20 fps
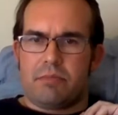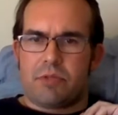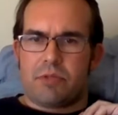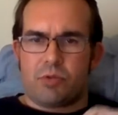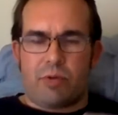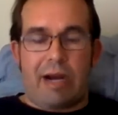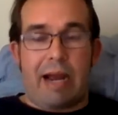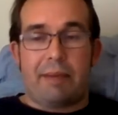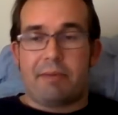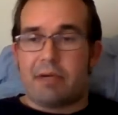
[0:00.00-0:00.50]

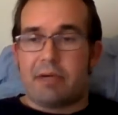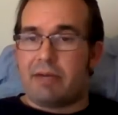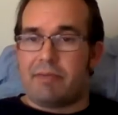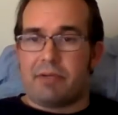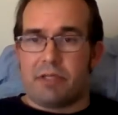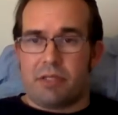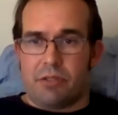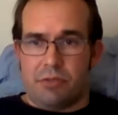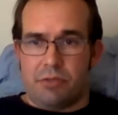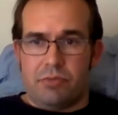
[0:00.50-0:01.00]
scrapped and
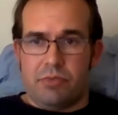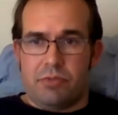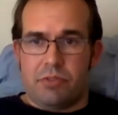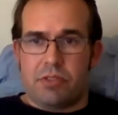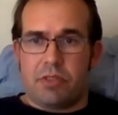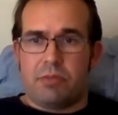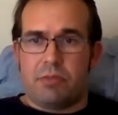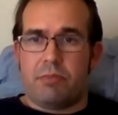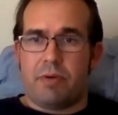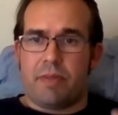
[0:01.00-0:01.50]
never
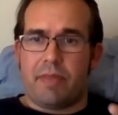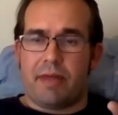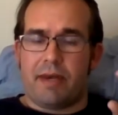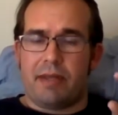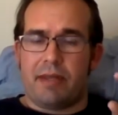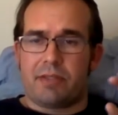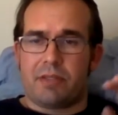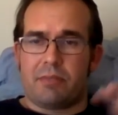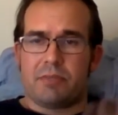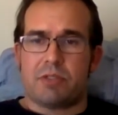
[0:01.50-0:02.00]
used, but
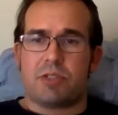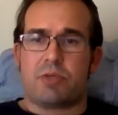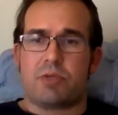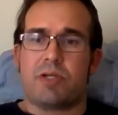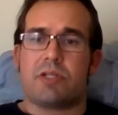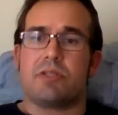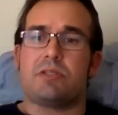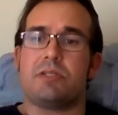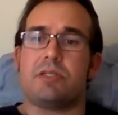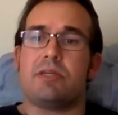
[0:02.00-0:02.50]
that in some
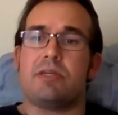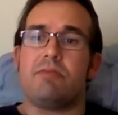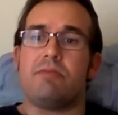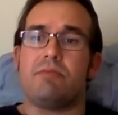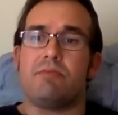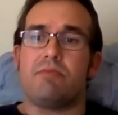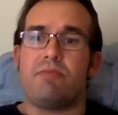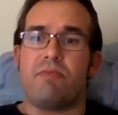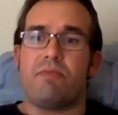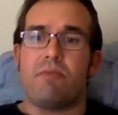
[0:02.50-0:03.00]
situations he
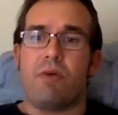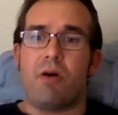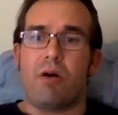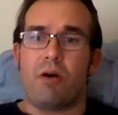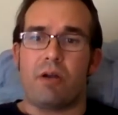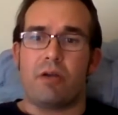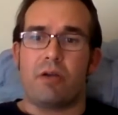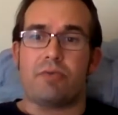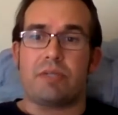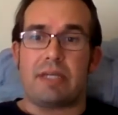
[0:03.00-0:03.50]

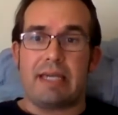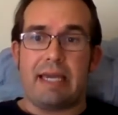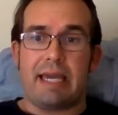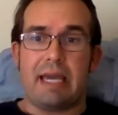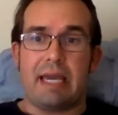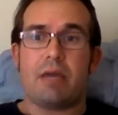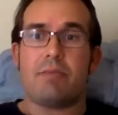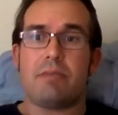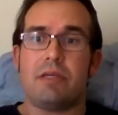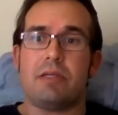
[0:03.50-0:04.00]
argues it
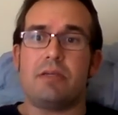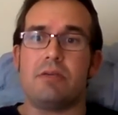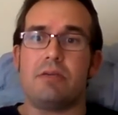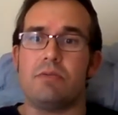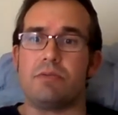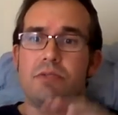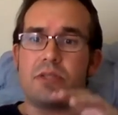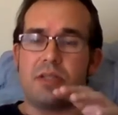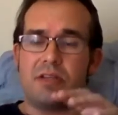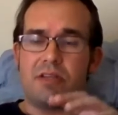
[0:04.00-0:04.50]
can be
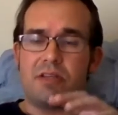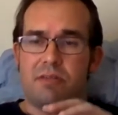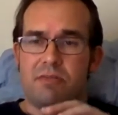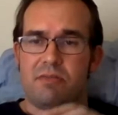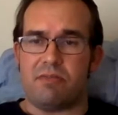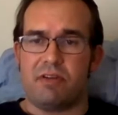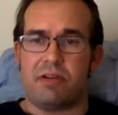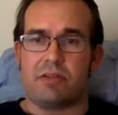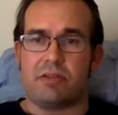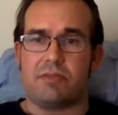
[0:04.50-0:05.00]
used as an
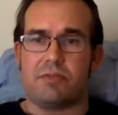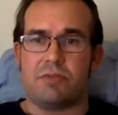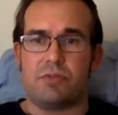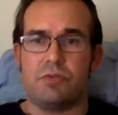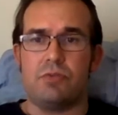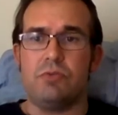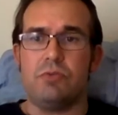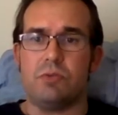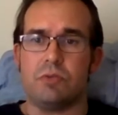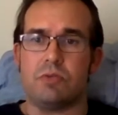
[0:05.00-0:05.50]
effective
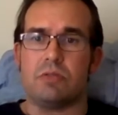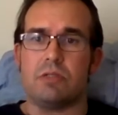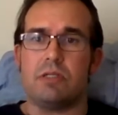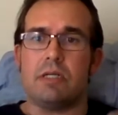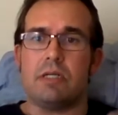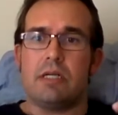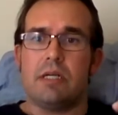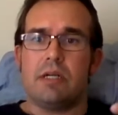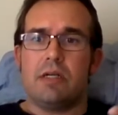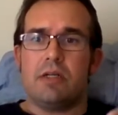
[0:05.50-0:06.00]
tool
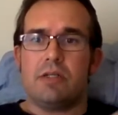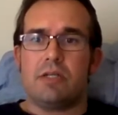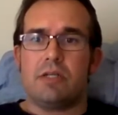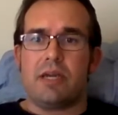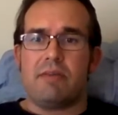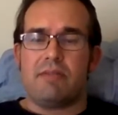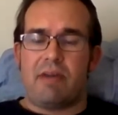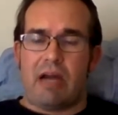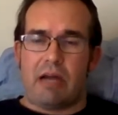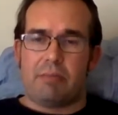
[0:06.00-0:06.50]
to
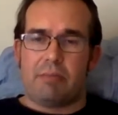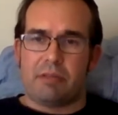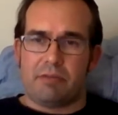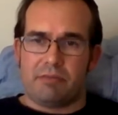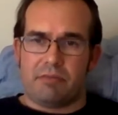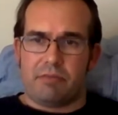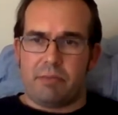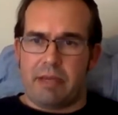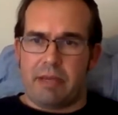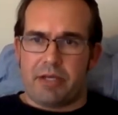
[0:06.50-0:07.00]
gain valuable
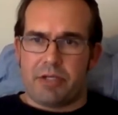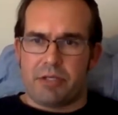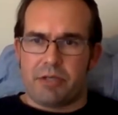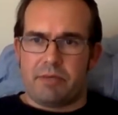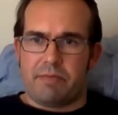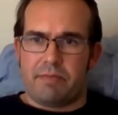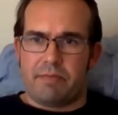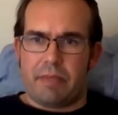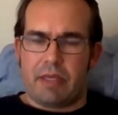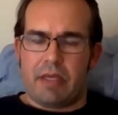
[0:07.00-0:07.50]

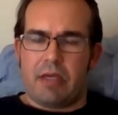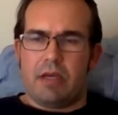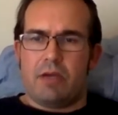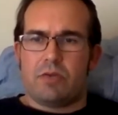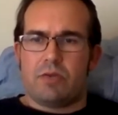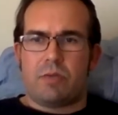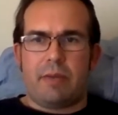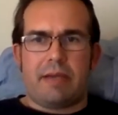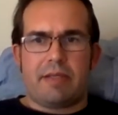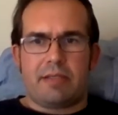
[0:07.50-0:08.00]
information.
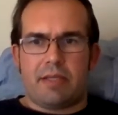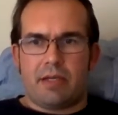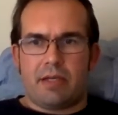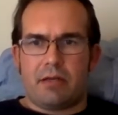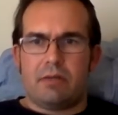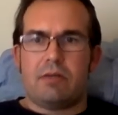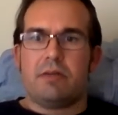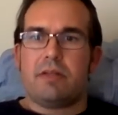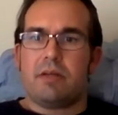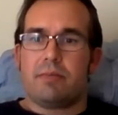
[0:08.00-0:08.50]
So he makes that
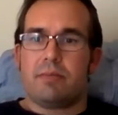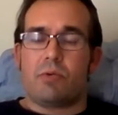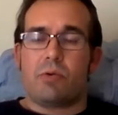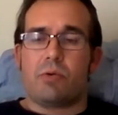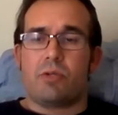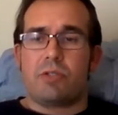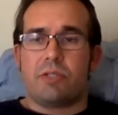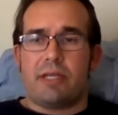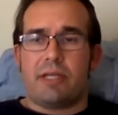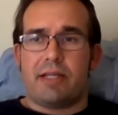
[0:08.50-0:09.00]
clear, that
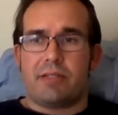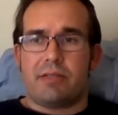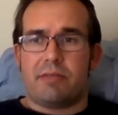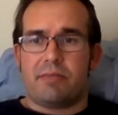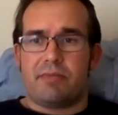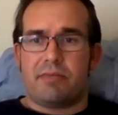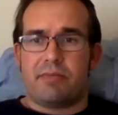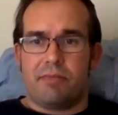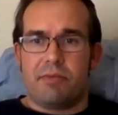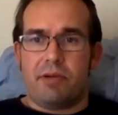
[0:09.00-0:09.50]
moral stance
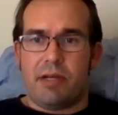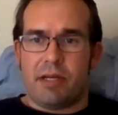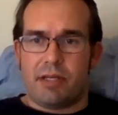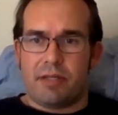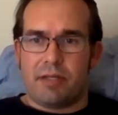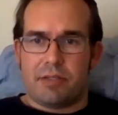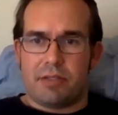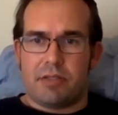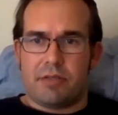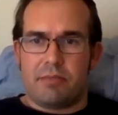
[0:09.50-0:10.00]
up
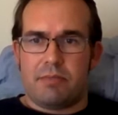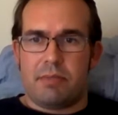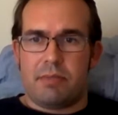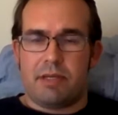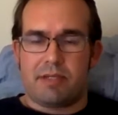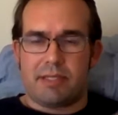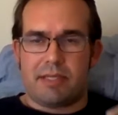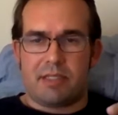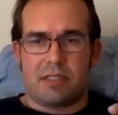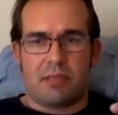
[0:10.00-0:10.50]
front,
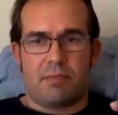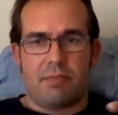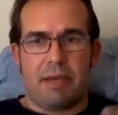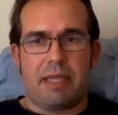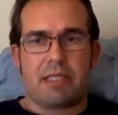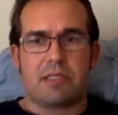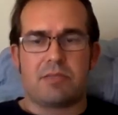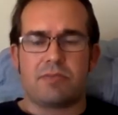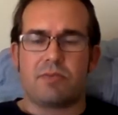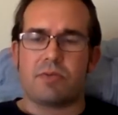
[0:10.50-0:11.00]
because that's the
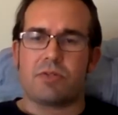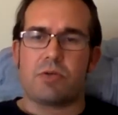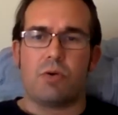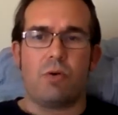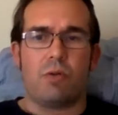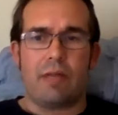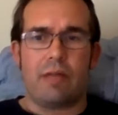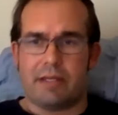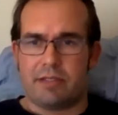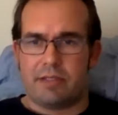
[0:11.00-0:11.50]
basis for his
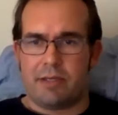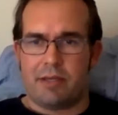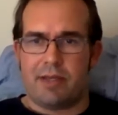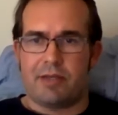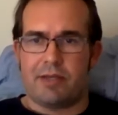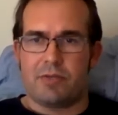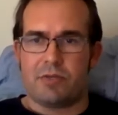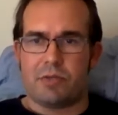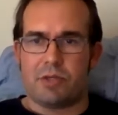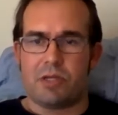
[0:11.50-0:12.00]
whole essay.
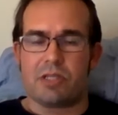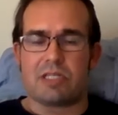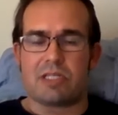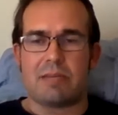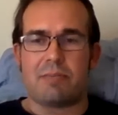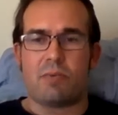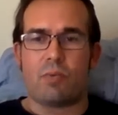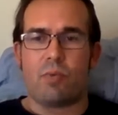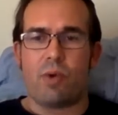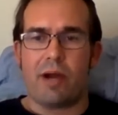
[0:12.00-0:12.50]
So it's a good
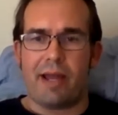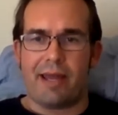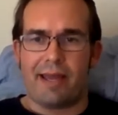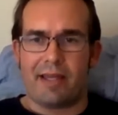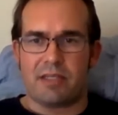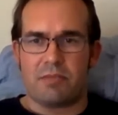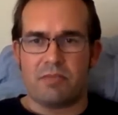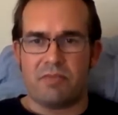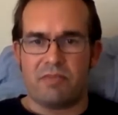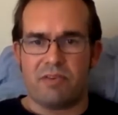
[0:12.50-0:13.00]
example of why he
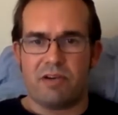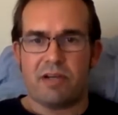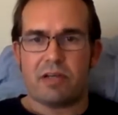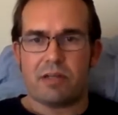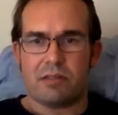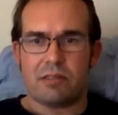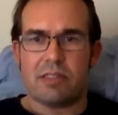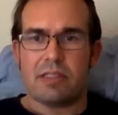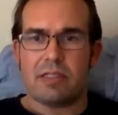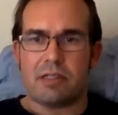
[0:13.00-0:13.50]
has to be very
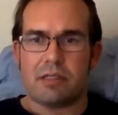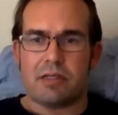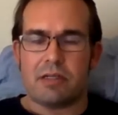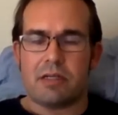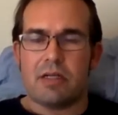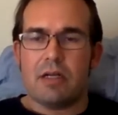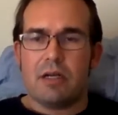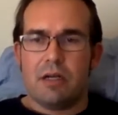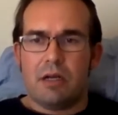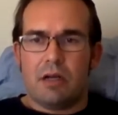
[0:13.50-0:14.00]
clear